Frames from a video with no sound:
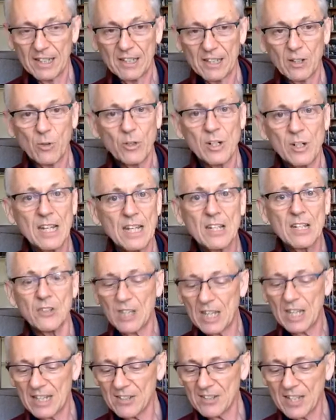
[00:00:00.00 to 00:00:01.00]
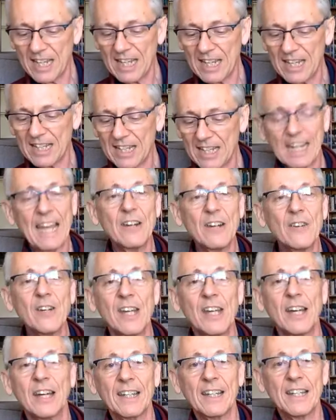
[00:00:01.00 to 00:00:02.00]
Or is, is he a
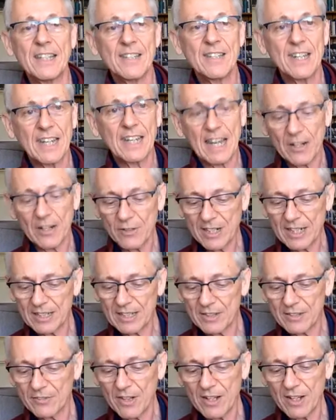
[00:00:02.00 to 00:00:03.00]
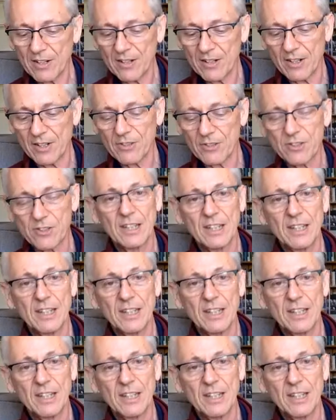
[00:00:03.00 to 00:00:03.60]
carrier? Is he carrying the virus?